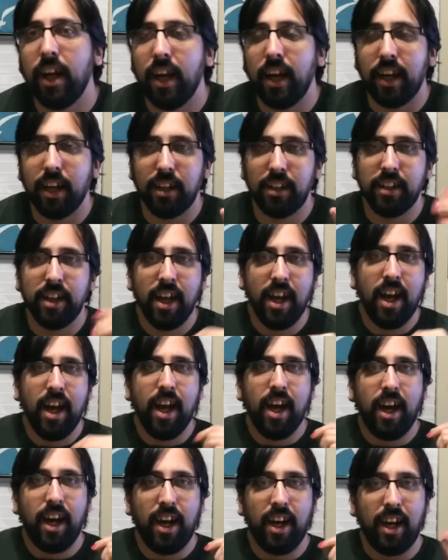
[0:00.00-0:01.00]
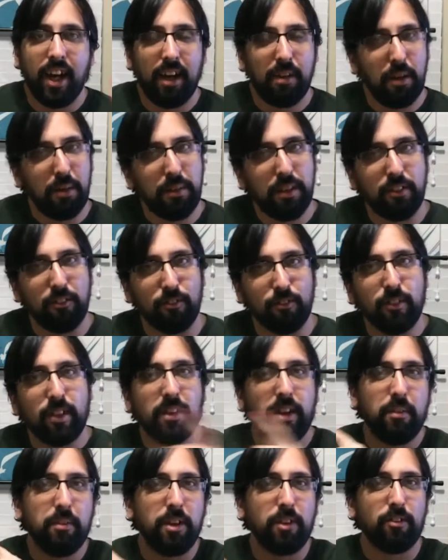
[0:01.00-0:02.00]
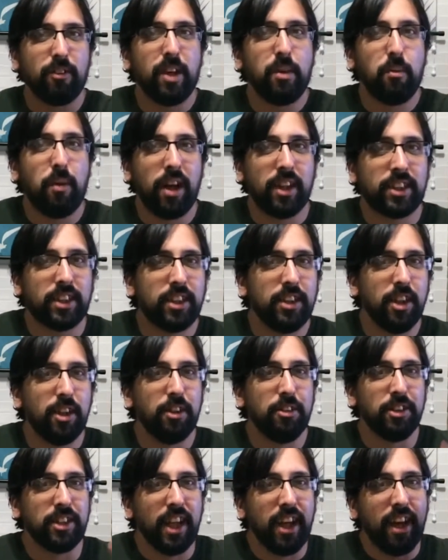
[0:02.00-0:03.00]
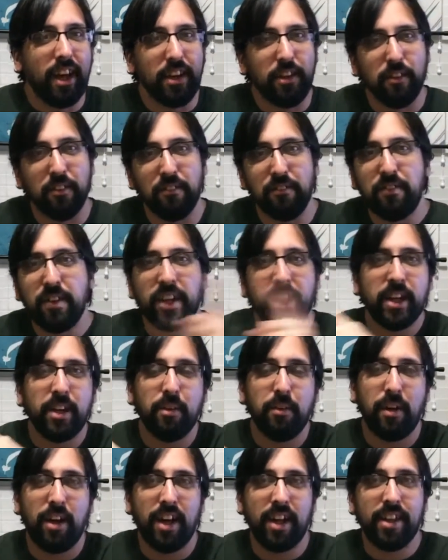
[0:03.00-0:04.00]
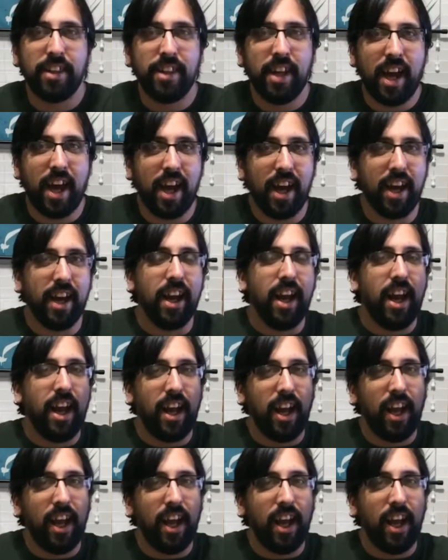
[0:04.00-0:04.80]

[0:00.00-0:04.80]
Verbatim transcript: and uh, I'm gonna re I'm gonna rewatch those and do a video on that.